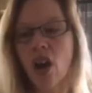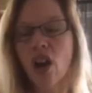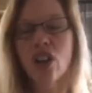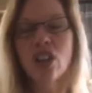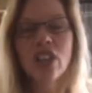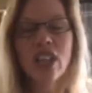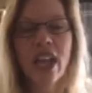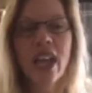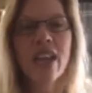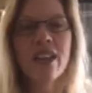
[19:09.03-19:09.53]

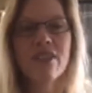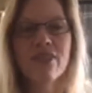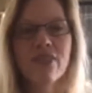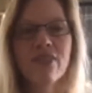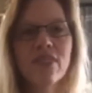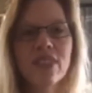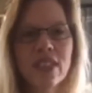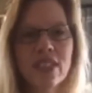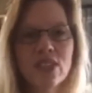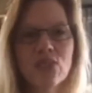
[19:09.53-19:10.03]
our
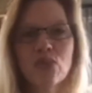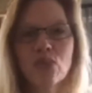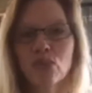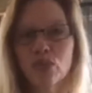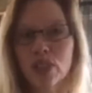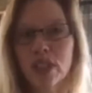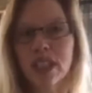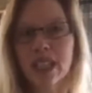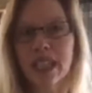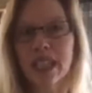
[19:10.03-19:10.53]
life
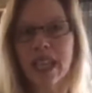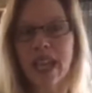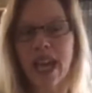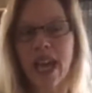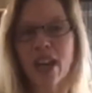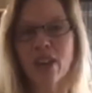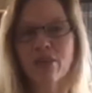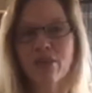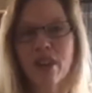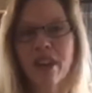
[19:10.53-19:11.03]
is really
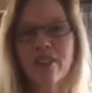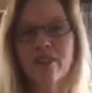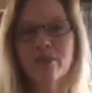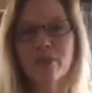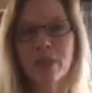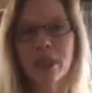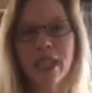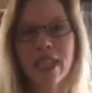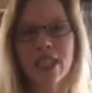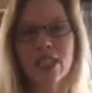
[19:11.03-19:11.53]
at a
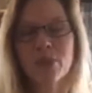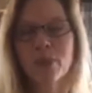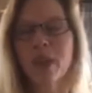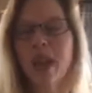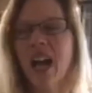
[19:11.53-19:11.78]
rough place,